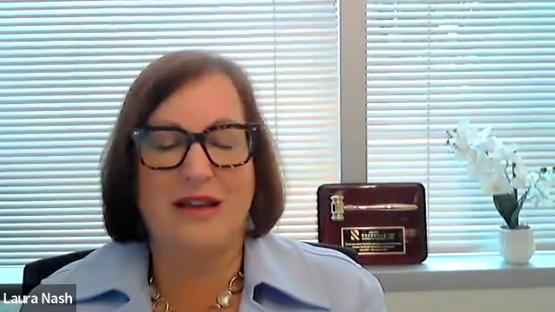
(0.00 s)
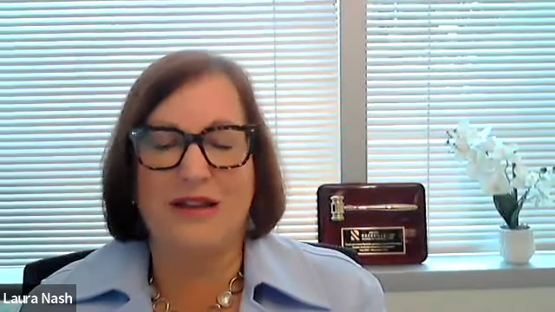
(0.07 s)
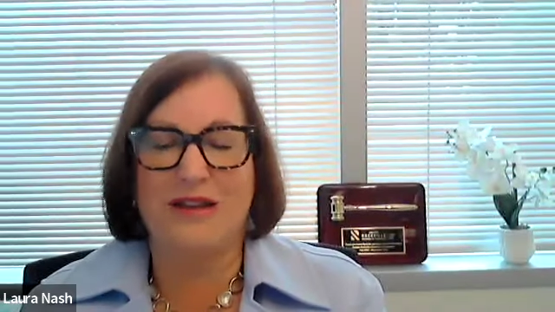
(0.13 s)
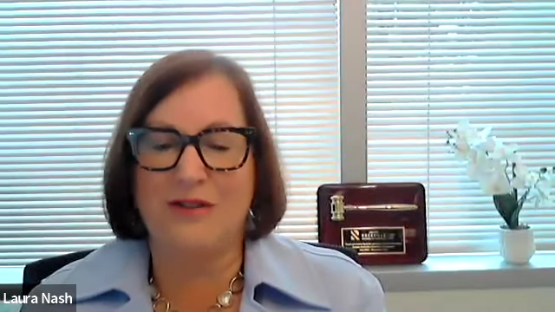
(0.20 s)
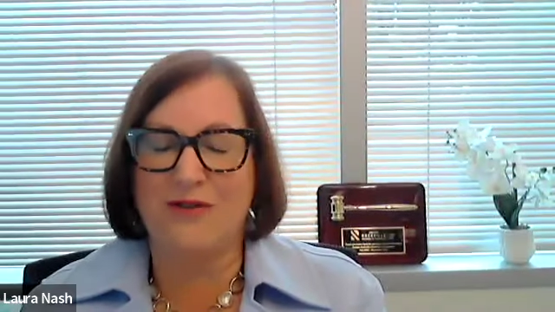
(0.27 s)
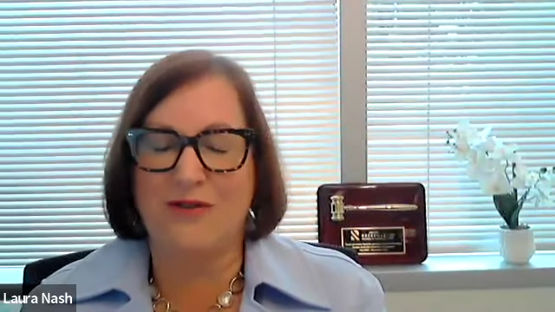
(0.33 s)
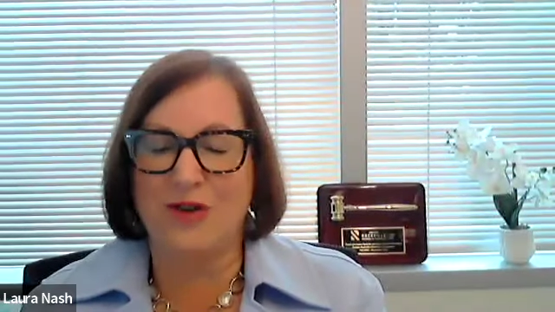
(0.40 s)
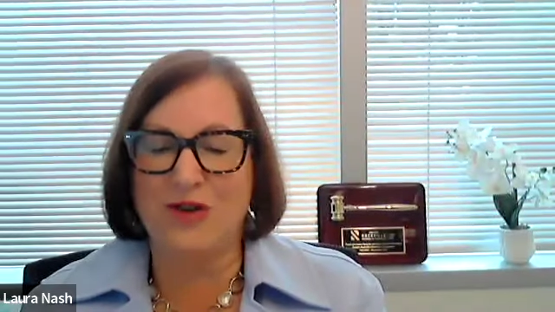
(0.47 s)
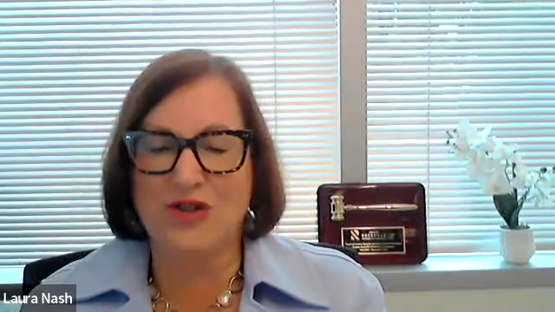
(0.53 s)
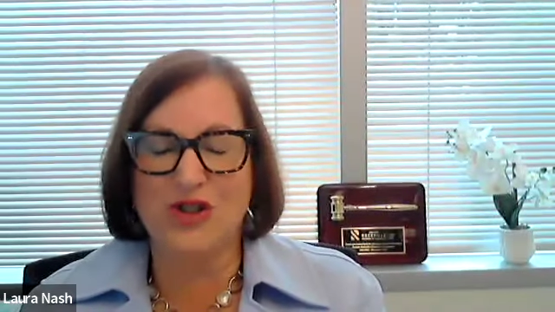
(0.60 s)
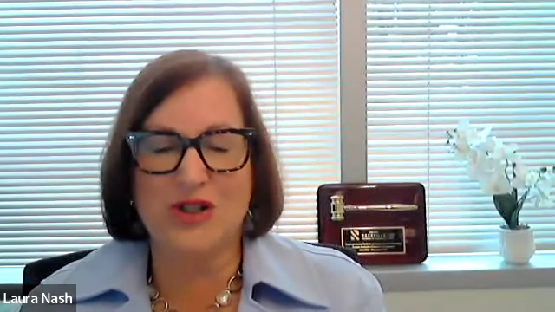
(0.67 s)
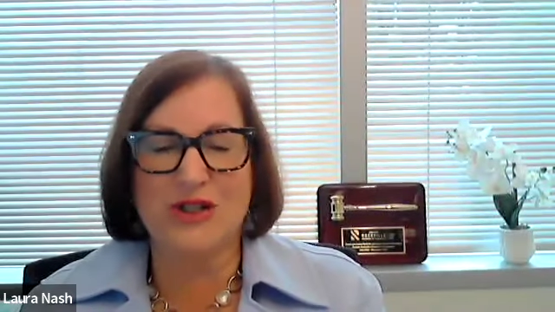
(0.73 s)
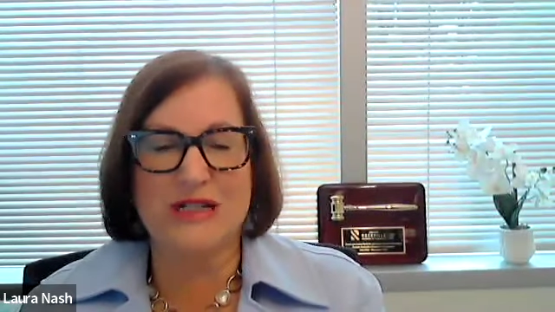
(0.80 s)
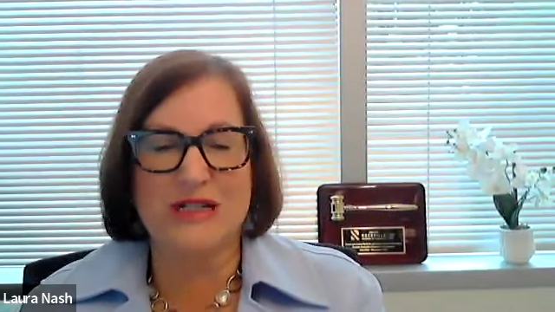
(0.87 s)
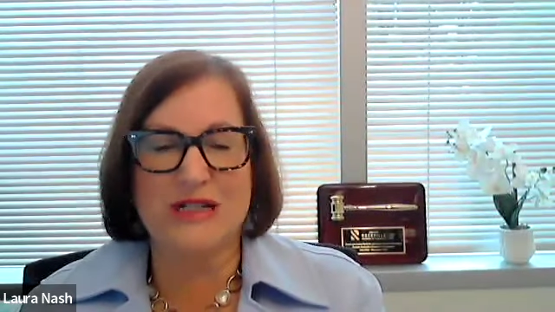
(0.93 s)
the
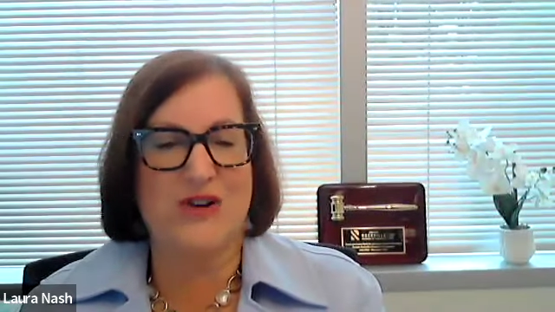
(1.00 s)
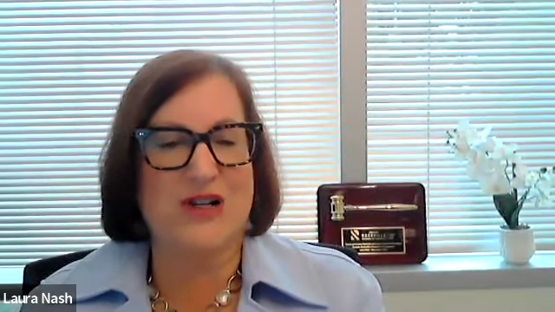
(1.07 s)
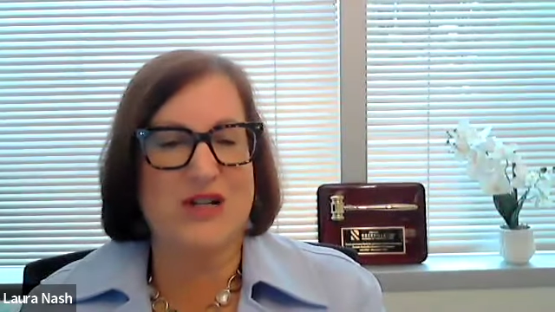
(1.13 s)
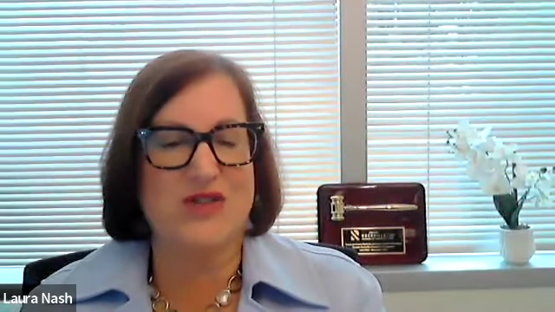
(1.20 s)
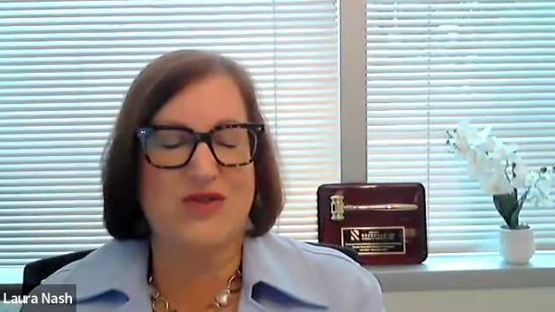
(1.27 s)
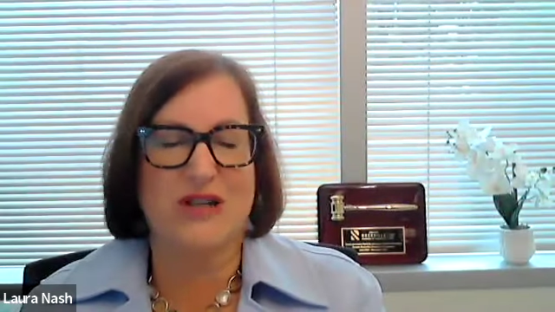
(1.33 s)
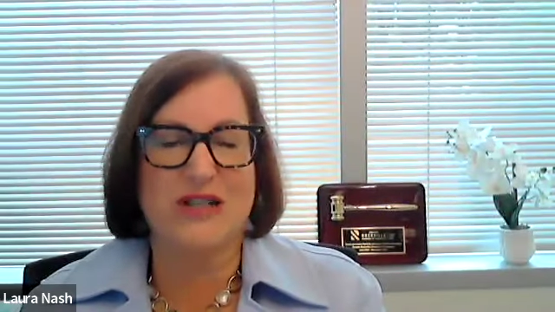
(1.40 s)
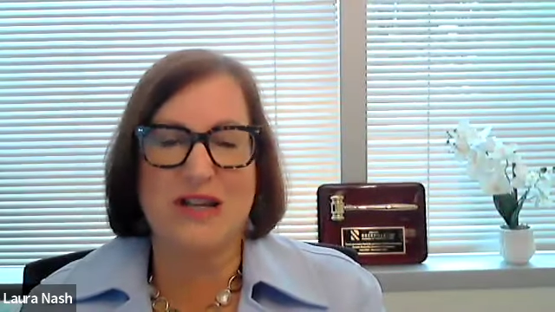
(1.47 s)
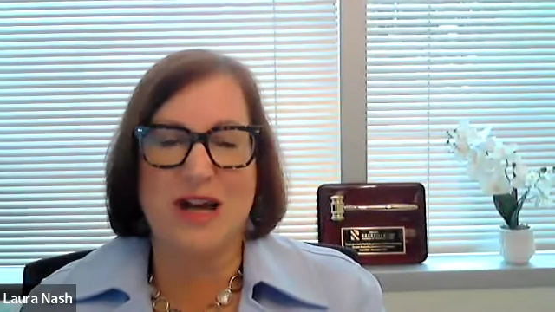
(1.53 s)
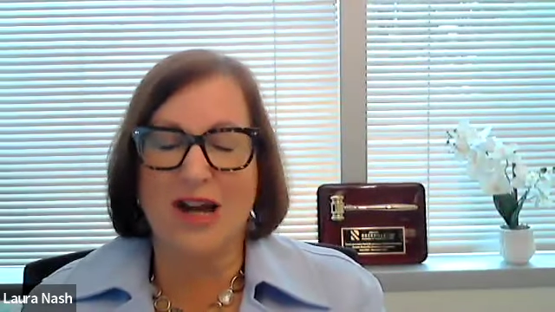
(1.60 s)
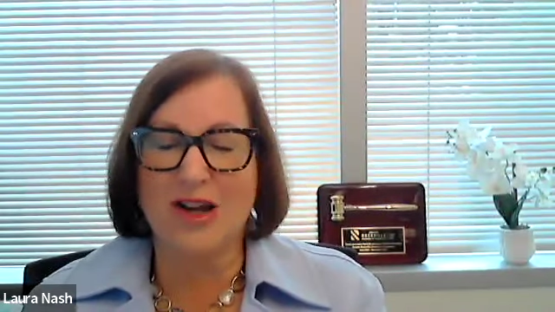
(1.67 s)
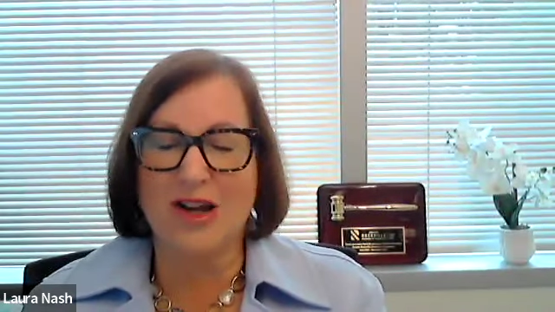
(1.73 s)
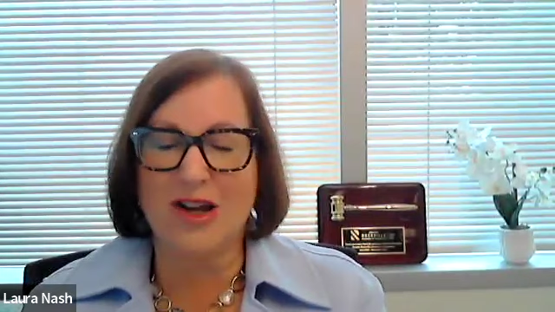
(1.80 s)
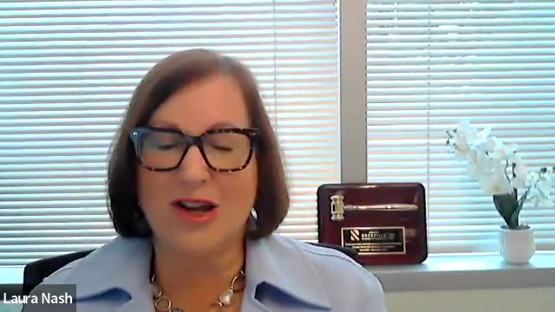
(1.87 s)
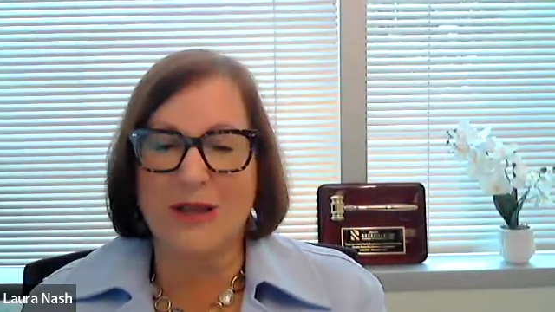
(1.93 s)
future as far as
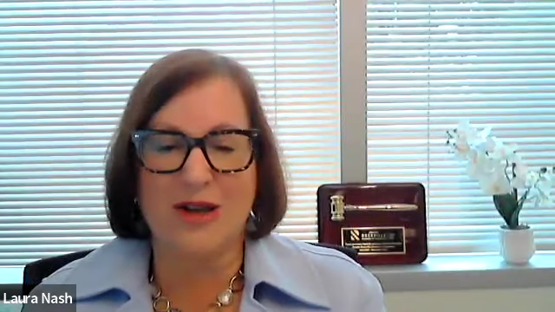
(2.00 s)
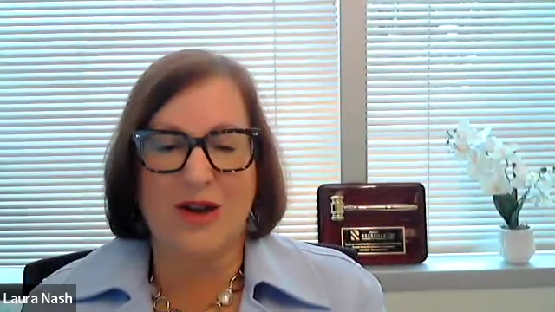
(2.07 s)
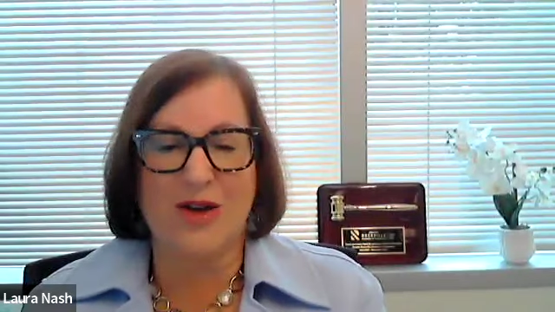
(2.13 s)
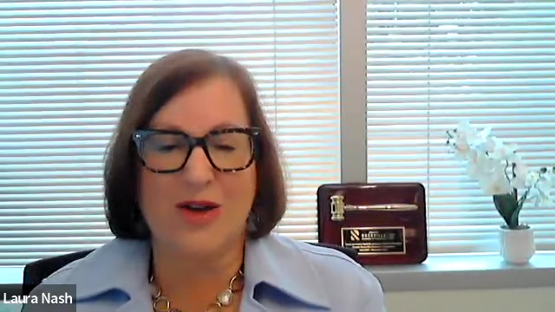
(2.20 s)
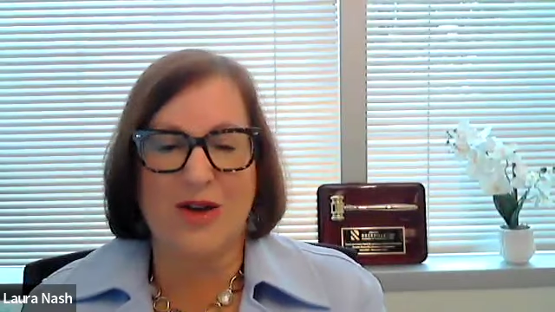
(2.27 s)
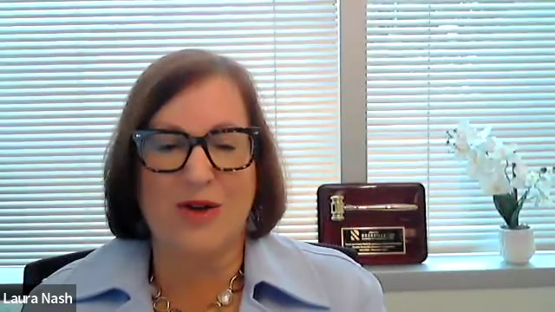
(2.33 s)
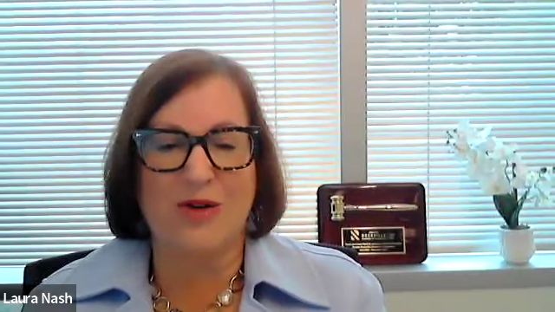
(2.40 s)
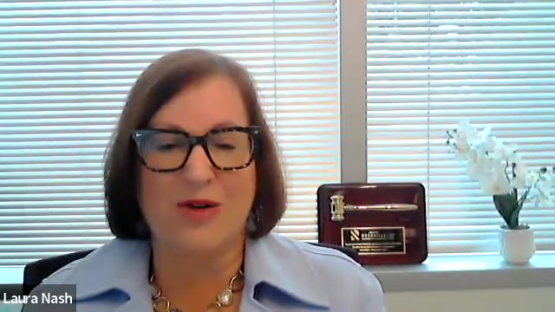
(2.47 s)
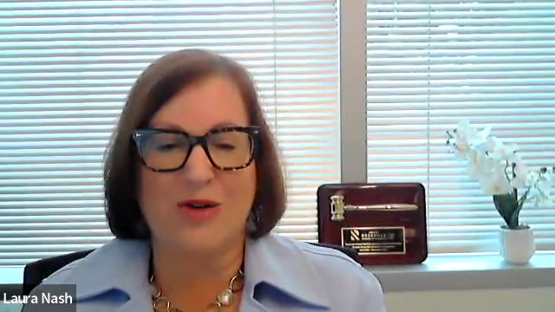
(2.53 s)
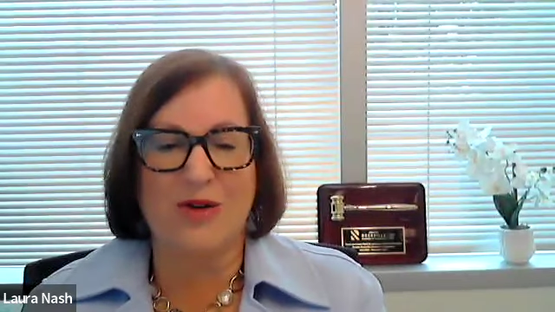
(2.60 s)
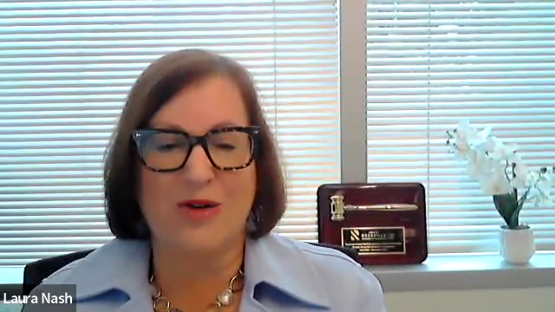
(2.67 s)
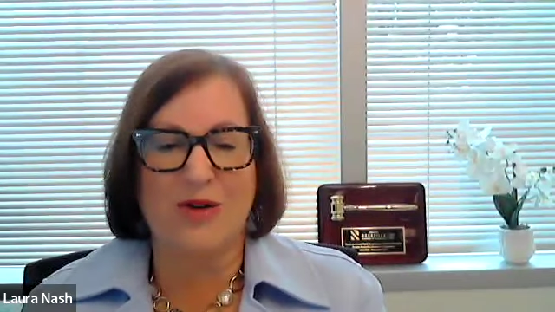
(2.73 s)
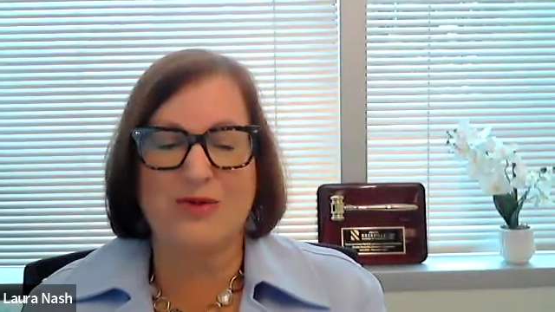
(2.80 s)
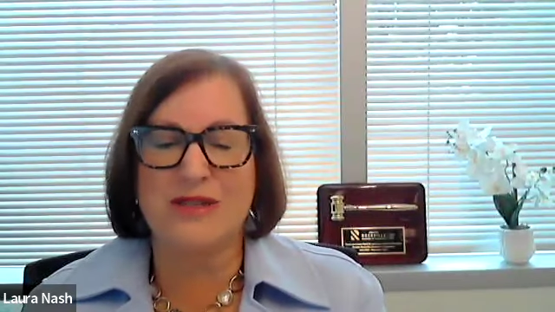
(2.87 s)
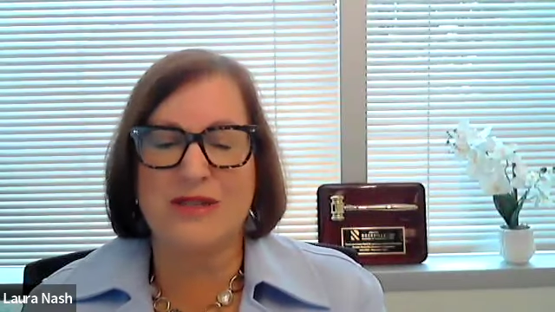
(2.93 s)
retirement
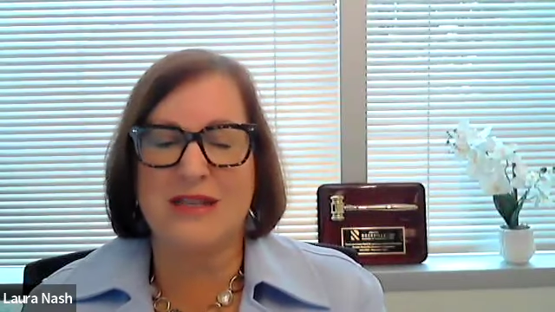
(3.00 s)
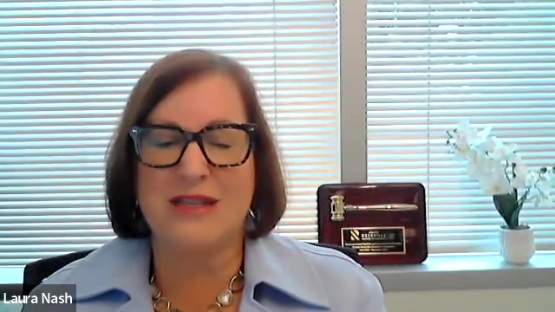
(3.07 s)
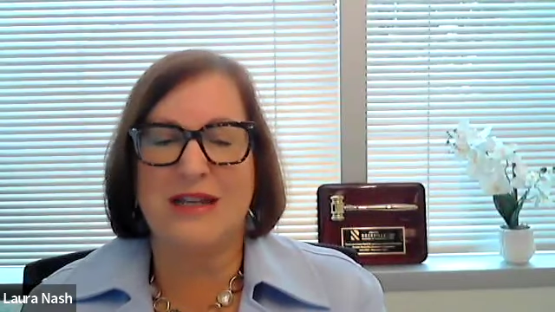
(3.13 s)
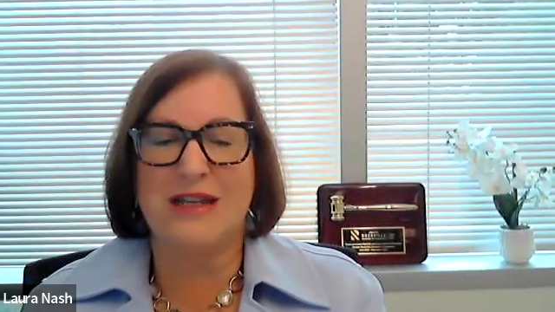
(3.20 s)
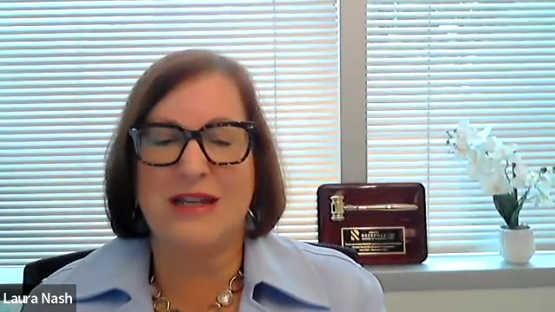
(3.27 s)
goes,